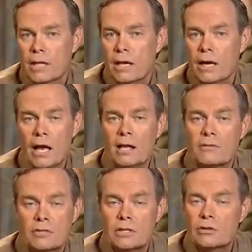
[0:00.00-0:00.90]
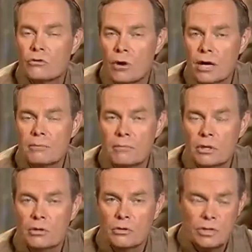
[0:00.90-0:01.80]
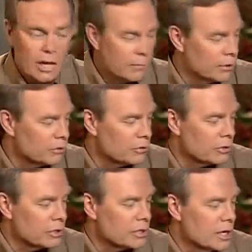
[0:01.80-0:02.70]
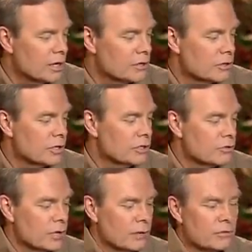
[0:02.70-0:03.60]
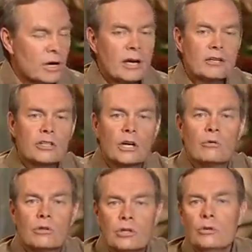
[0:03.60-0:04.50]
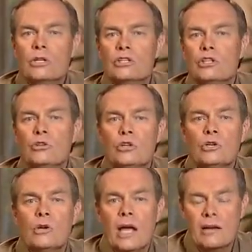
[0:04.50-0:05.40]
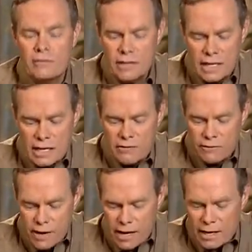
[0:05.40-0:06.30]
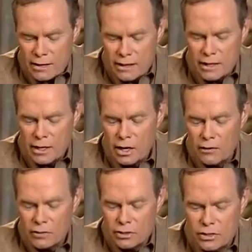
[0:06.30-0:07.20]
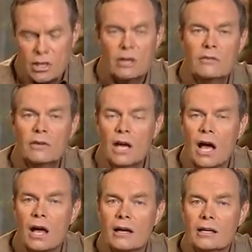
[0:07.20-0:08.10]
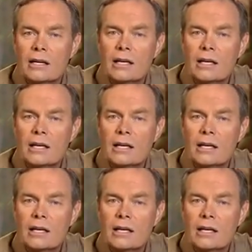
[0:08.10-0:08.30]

And I have seen great miracles happen through this. So this is what I'm trying to share with you, that you do have the faith of the Son of God